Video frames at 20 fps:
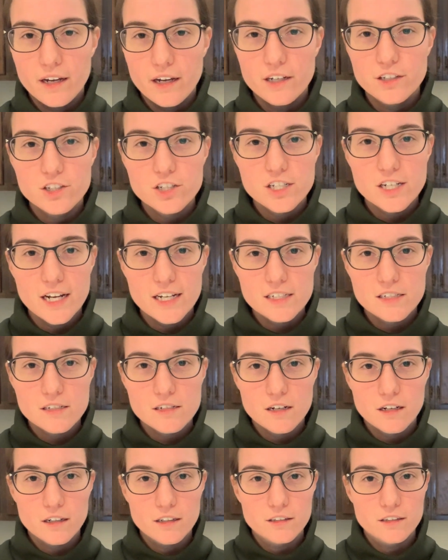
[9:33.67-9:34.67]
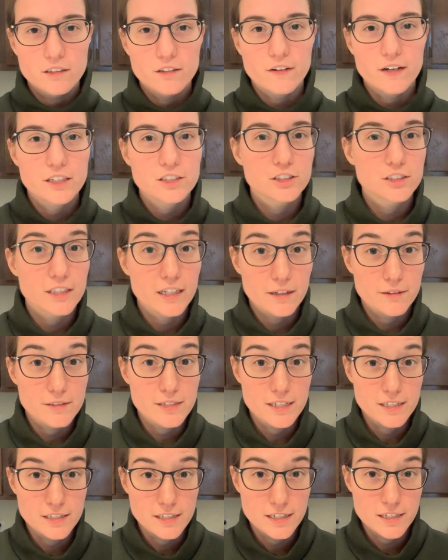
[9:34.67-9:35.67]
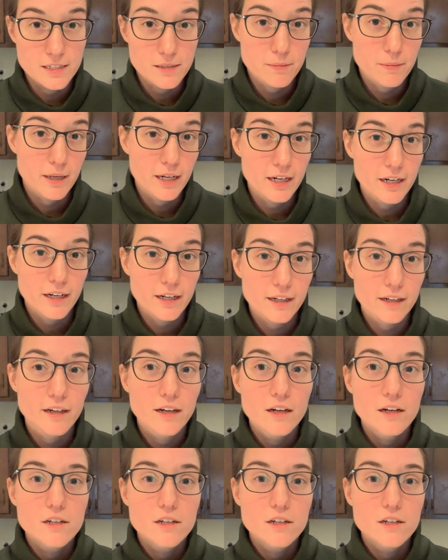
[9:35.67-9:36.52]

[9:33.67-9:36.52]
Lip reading: It just hasn't gone in the direction that I was anticipating.